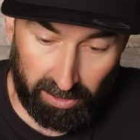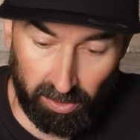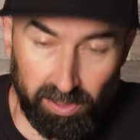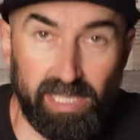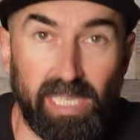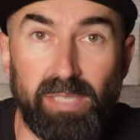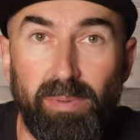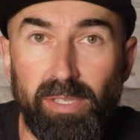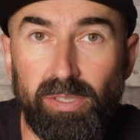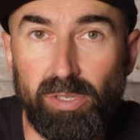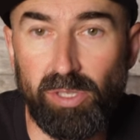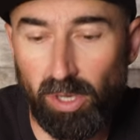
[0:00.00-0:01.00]
6
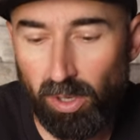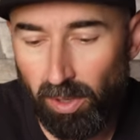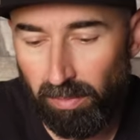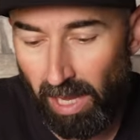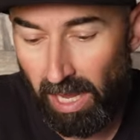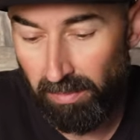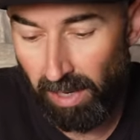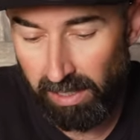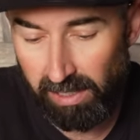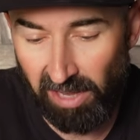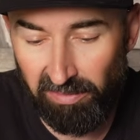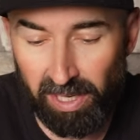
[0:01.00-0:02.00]
months or so, 8
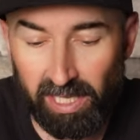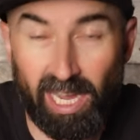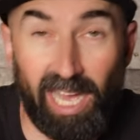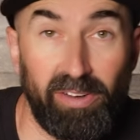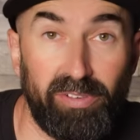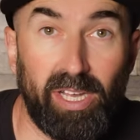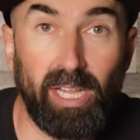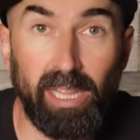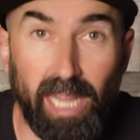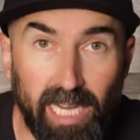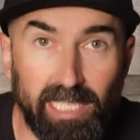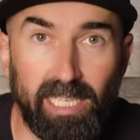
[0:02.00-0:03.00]
months, I've been kind of
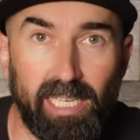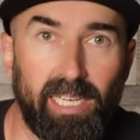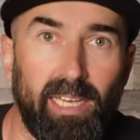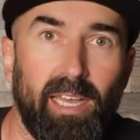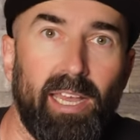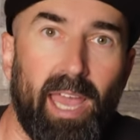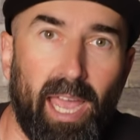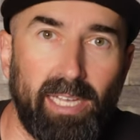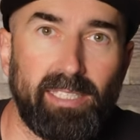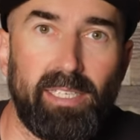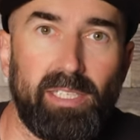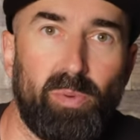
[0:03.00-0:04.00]
collecting
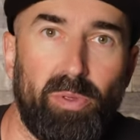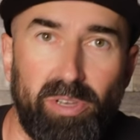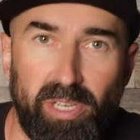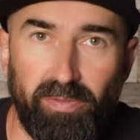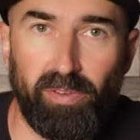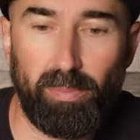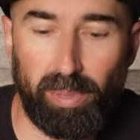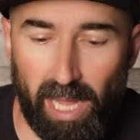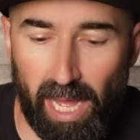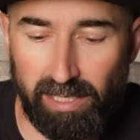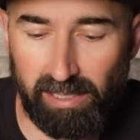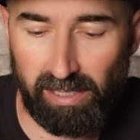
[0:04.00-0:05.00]
HEXes with different
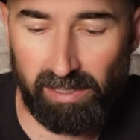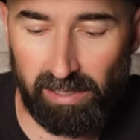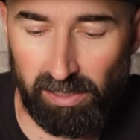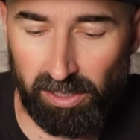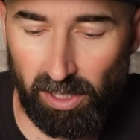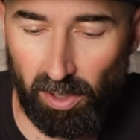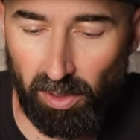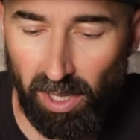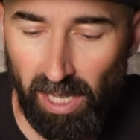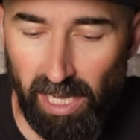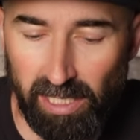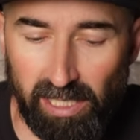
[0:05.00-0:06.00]
plastics. So
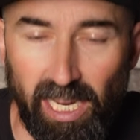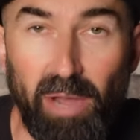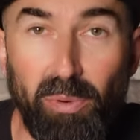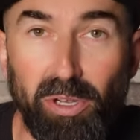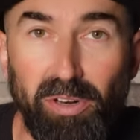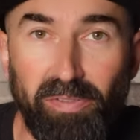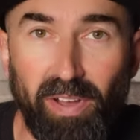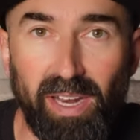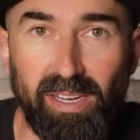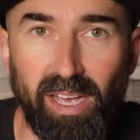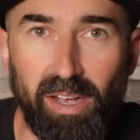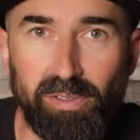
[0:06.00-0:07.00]
today we're gonna
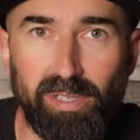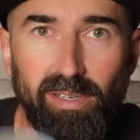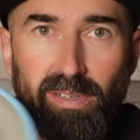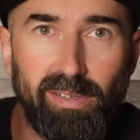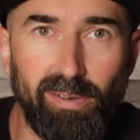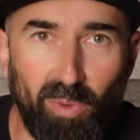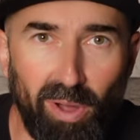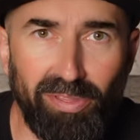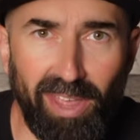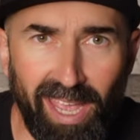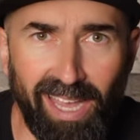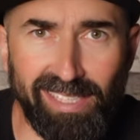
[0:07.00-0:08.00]
find out what
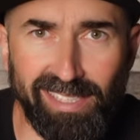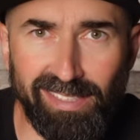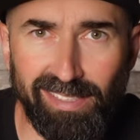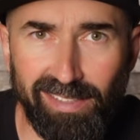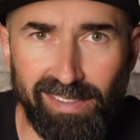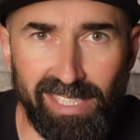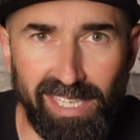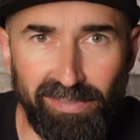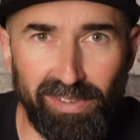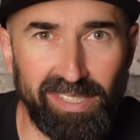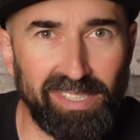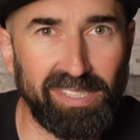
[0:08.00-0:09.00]
the HEX the
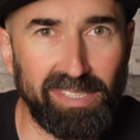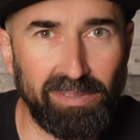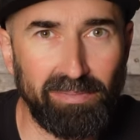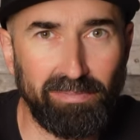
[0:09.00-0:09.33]
difference.